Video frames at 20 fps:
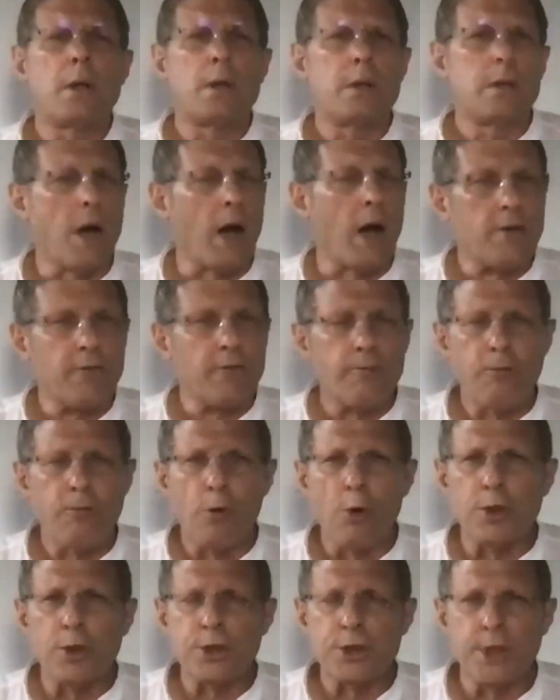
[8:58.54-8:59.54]
not
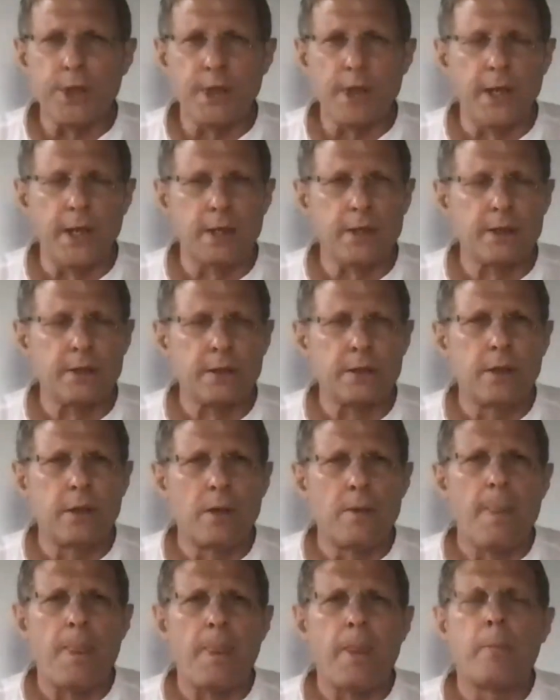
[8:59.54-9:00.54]
forcing it,
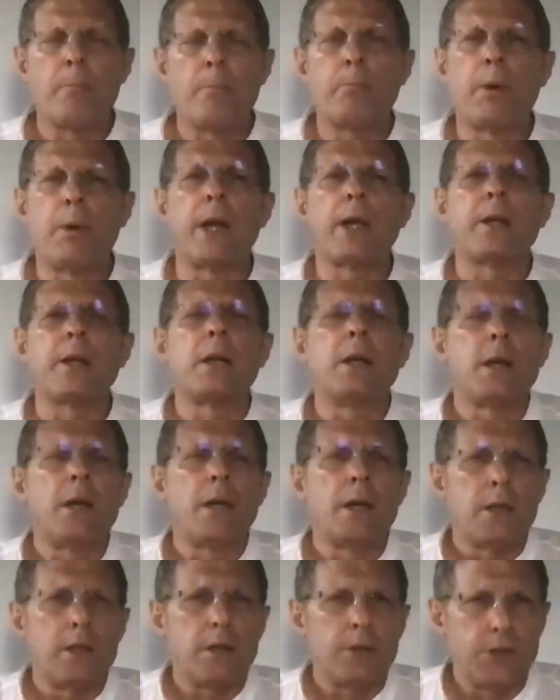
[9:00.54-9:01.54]
but
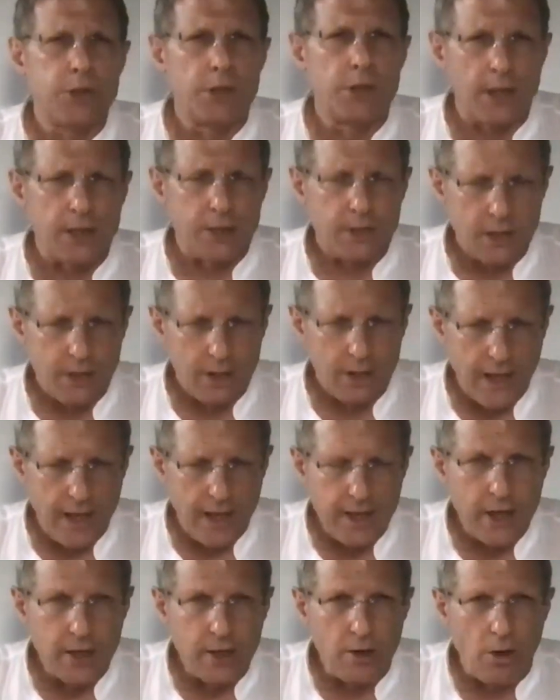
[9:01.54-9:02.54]
just
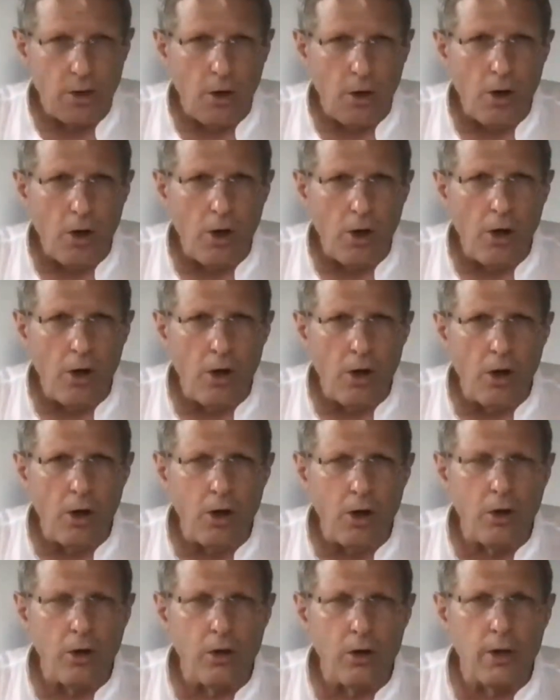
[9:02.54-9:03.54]
letting
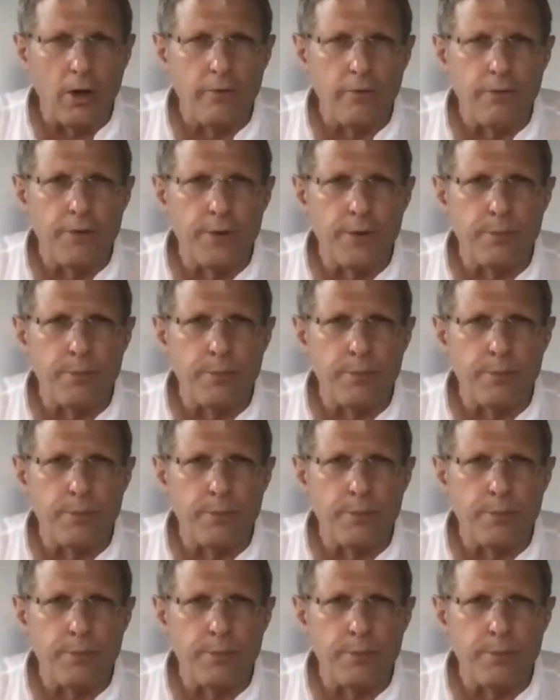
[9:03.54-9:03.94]
all of the